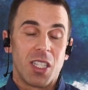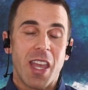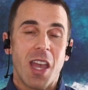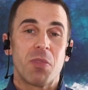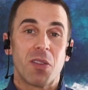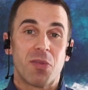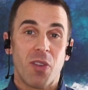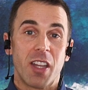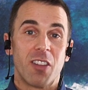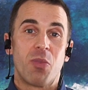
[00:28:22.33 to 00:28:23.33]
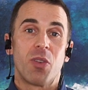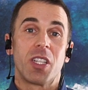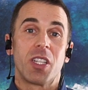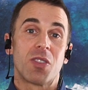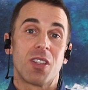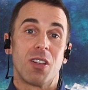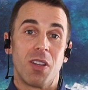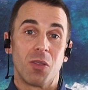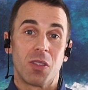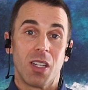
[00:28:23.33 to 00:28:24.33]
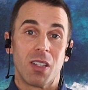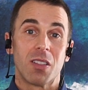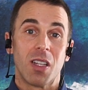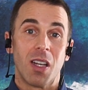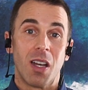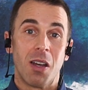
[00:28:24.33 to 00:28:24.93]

you can't be afraid of putting yourself out there.